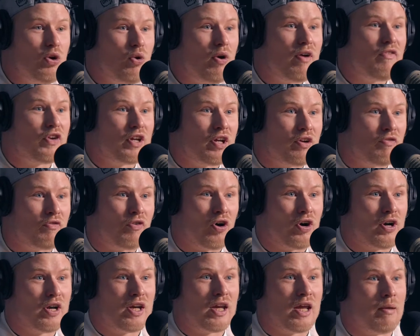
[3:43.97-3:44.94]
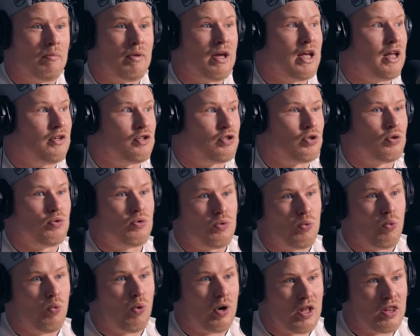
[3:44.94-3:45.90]
You have converted him
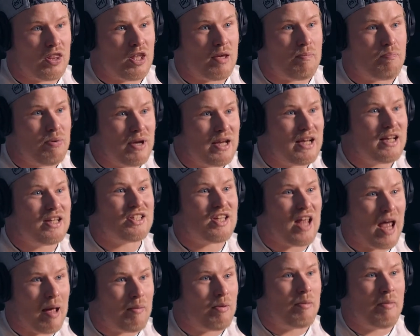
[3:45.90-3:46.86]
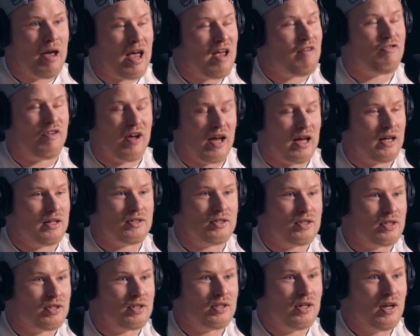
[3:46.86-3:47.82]
into one of the biggest MMA
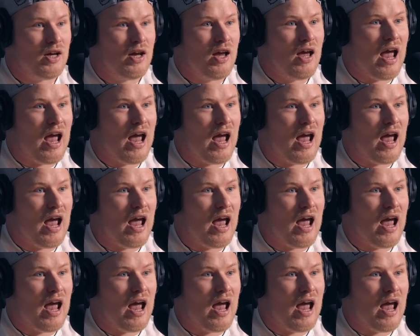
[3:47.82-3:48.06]
fans. Huh.